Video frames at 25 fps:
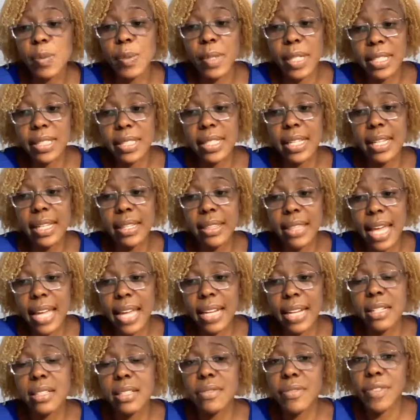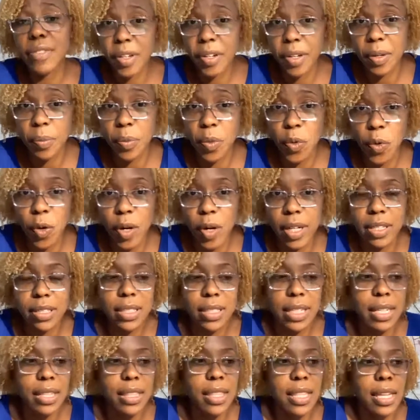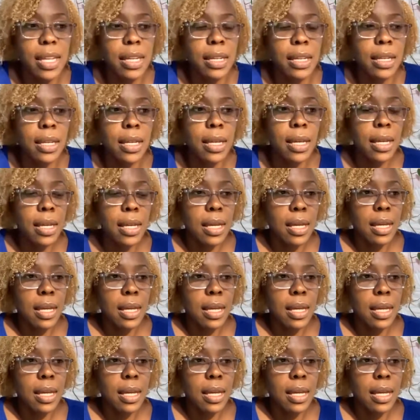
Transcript: because that is very important. I think